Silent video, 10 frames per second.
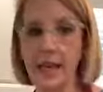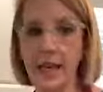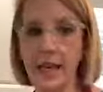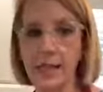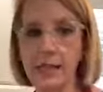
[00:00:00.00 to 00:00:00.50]

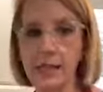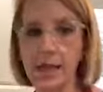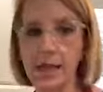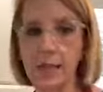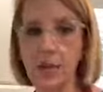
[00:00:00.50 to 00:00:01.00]
in
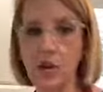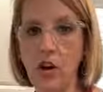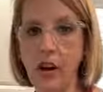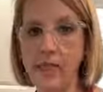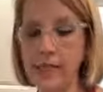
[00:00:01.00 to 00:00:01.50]
some
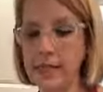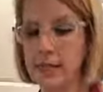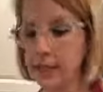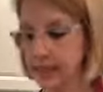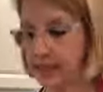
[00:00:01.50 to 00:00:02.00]

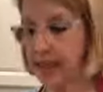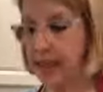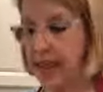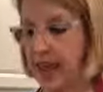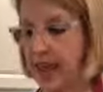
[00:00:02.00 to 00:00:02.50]
raisins
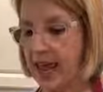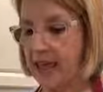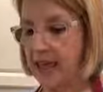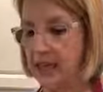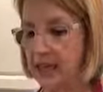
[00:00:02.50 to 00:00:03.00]

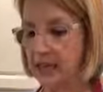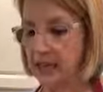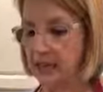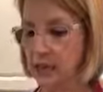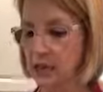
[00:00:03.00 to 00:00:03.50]
and
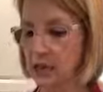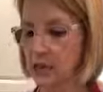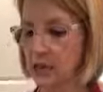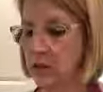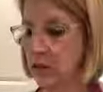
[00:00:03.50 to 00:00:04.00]

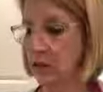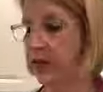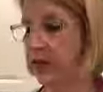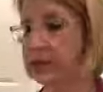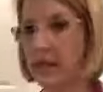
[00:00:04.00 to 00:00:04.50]
put
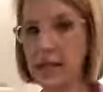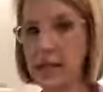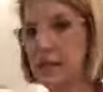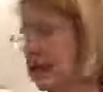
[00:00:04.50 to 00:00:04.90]
those in.